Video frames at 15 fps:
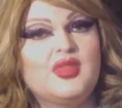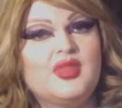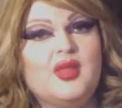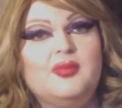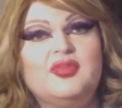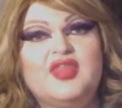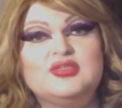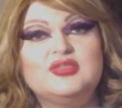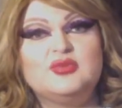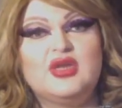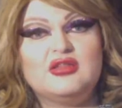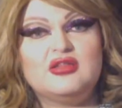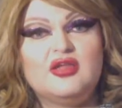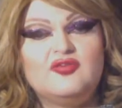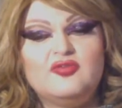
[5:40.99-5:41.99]
but that's what I
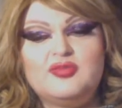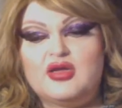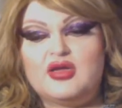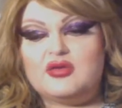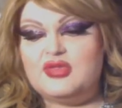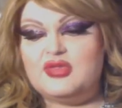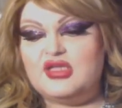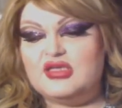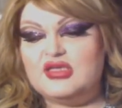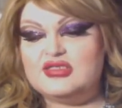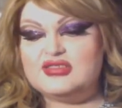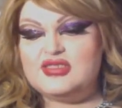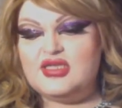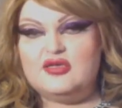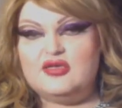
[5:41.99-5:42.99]
love about it because
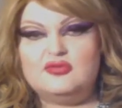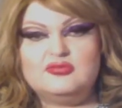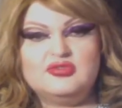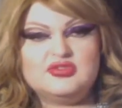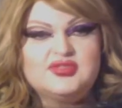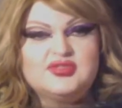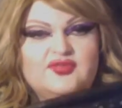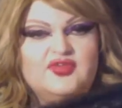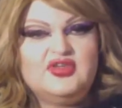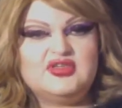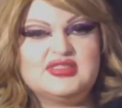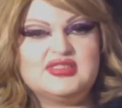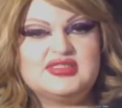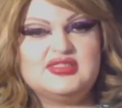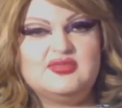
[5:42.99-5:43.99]
it almost feels
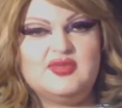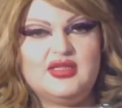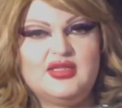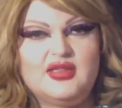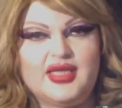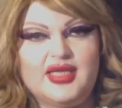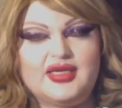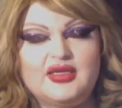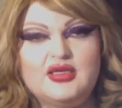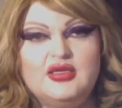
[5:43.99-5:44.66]
to me like